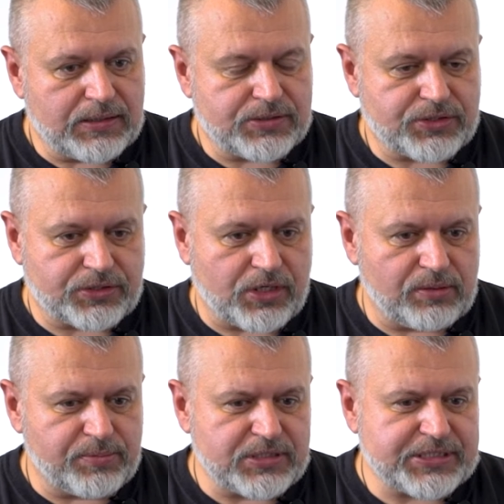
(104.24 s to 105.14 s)
So the
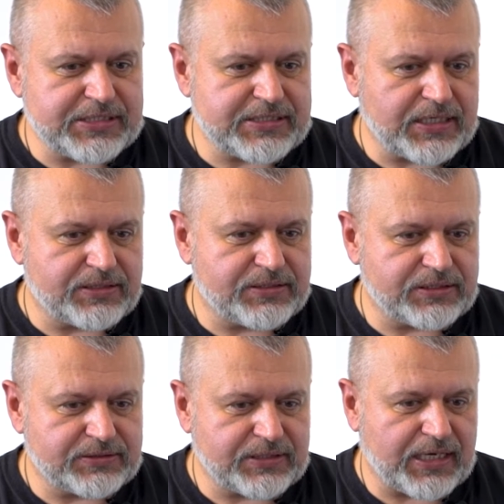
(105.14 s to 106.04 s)
homelessness
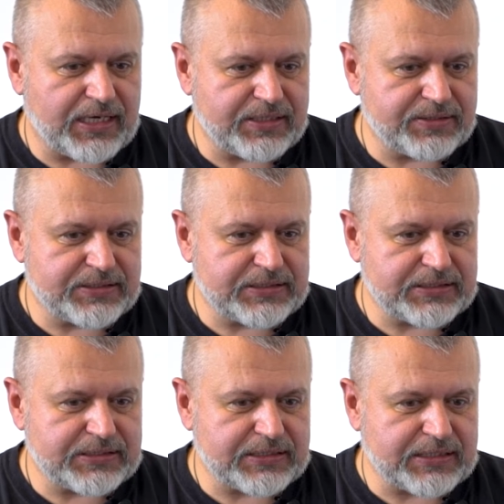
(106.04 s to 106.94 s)
sector,
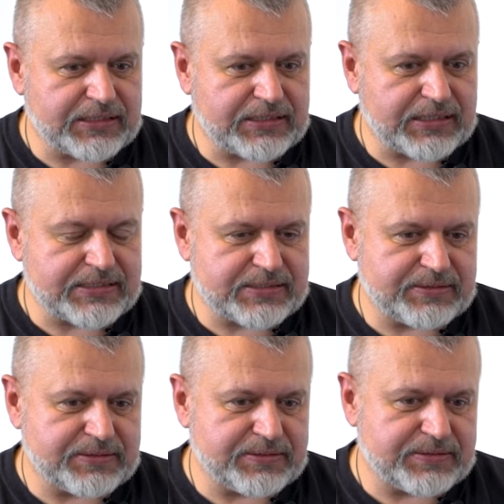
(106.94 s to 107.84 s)

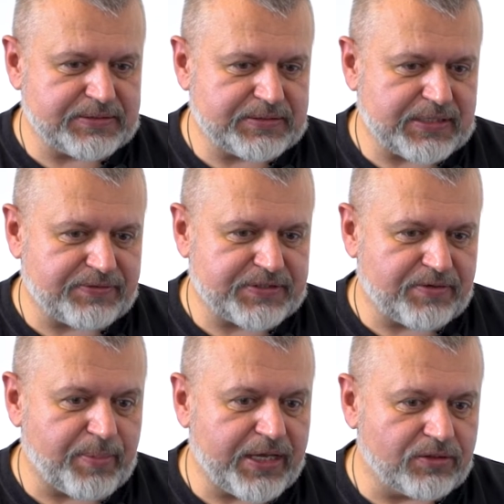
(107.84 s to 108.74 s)

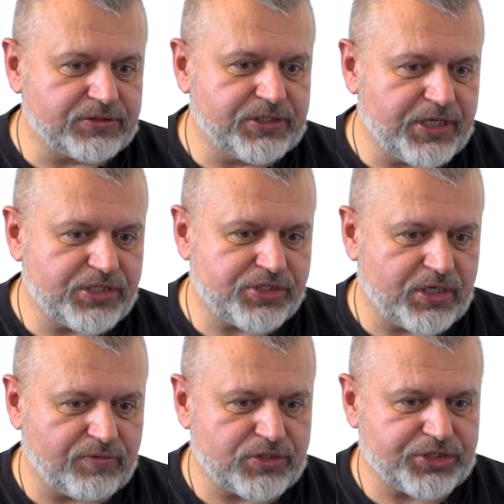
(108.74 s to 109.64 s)
after my
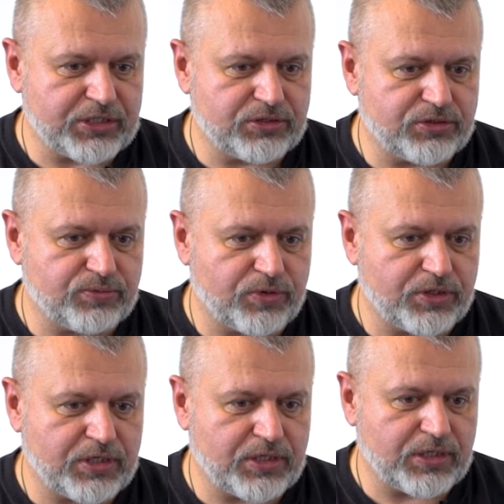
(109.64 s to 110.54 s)
ordination, I was sent to
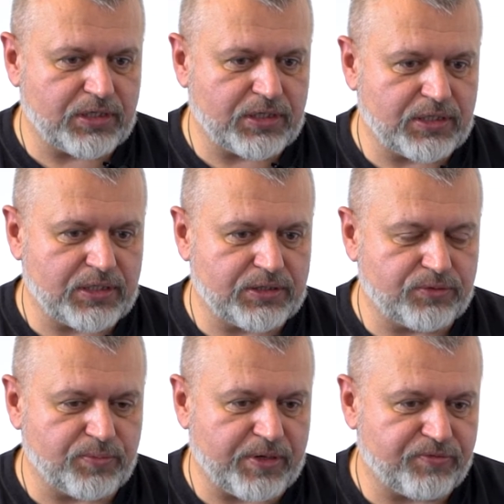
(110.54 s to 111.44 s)
work
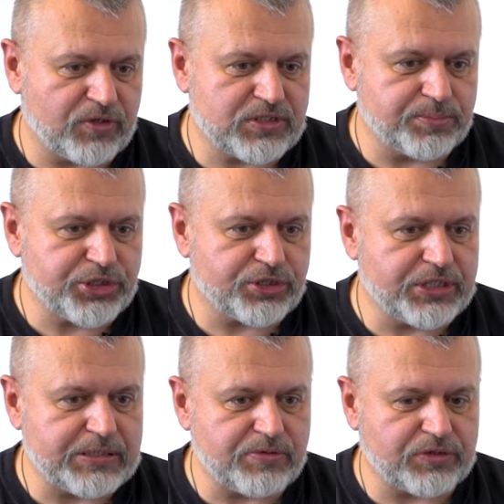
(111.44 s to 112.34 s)
to my first
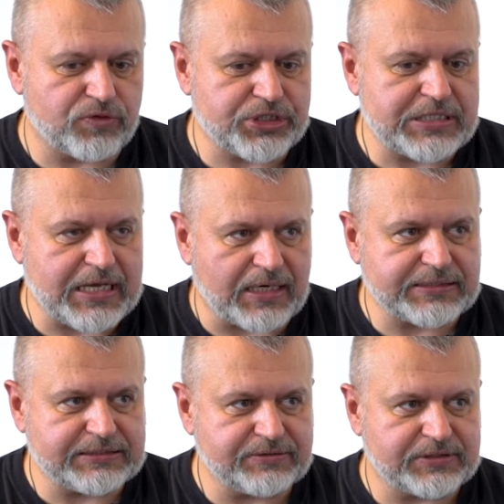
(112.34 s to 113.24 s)
mission that was in
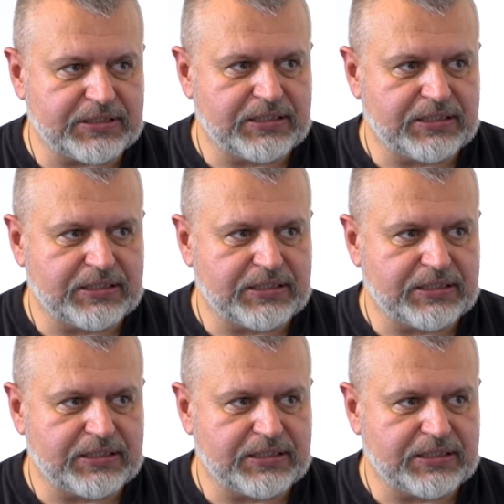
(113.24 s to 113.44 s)
Kharkiv.